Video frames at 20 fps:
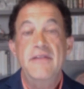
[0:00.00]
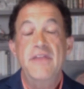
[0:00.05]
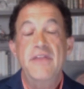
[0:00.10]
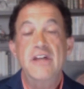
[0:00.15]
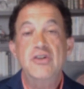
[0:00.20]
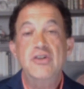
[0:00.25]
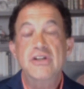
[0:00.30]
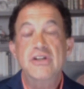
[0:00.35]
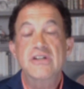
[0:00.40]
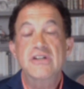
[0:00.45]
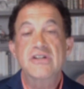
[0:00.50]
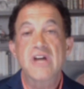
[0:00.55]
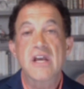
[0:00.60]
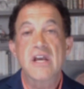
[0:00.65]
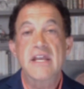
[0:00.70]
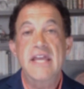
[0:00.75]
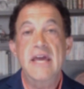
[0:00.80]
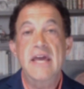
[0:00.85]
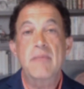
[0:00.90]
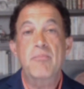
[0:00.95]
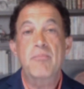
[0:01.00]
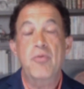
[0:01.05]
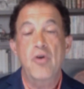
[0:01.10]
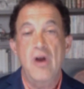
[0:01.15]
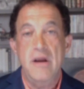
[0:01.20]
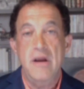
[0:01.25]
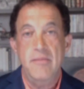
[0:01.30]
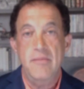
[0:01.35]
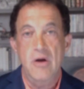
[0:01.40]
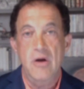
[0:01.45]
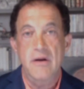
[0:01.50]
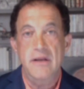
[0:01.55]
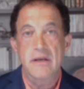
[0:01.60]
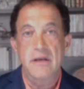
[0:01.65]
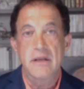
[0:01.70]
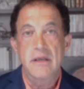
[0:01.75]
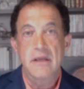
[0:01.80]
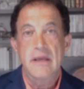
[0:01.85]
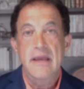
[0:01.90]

that she's going to get primaried.